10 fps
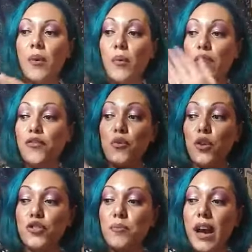if you
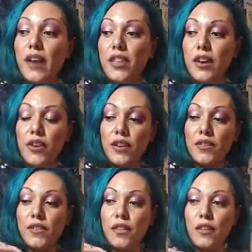watch it back, there
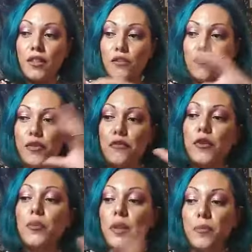is the
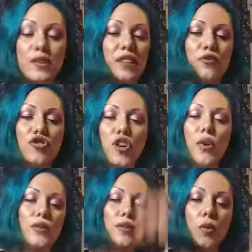film clip is even
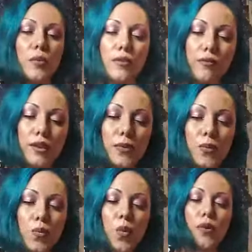showing this
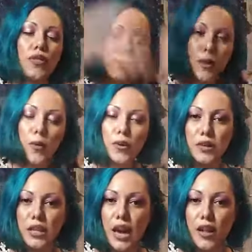woman throwing them
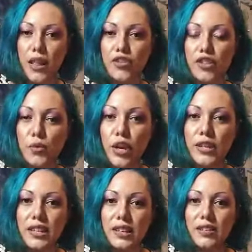in the air, like she's
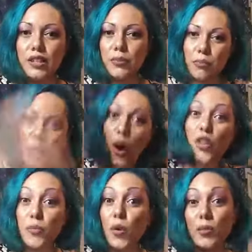wanting to
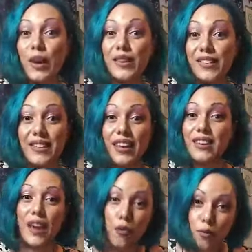burn them all basically
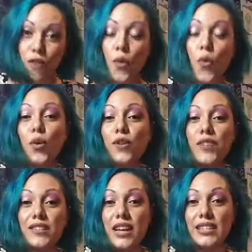and get rid of all of
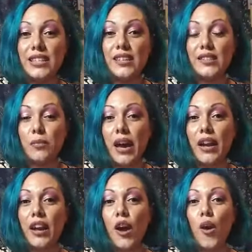these ideas about
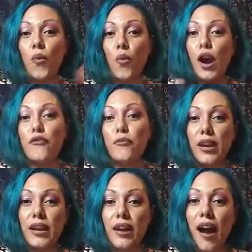what have
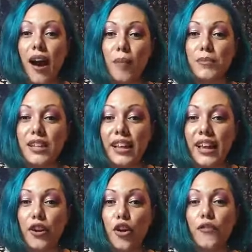been
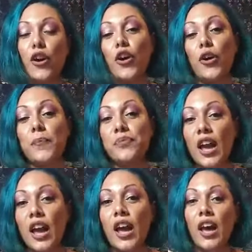declared over her.
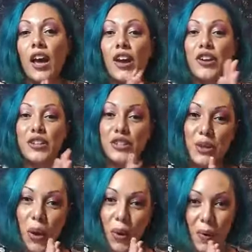
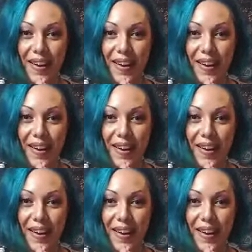So